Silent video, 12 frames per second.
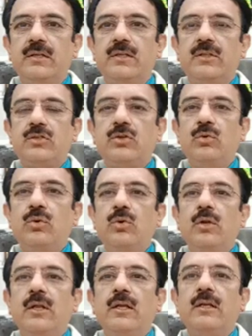So
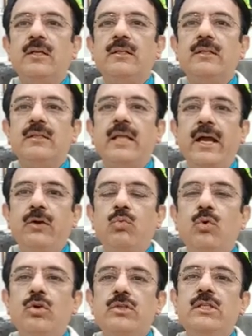that
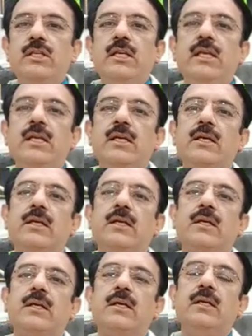was the
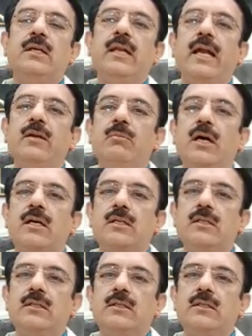landmark